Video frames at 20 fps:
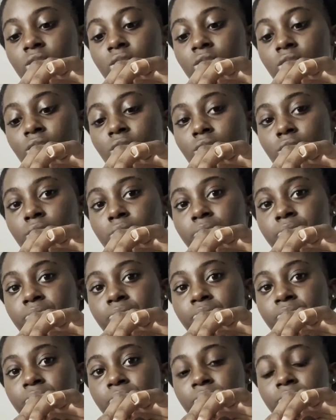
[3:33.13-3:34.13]
So,
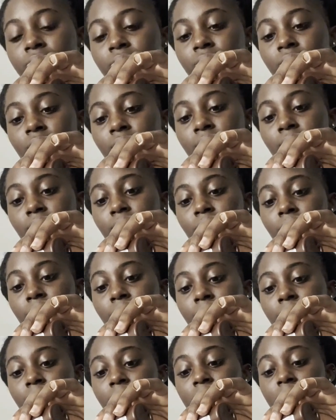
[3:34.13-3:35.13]

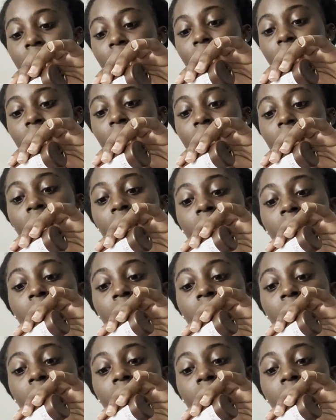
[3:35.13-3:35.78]
pouring it in.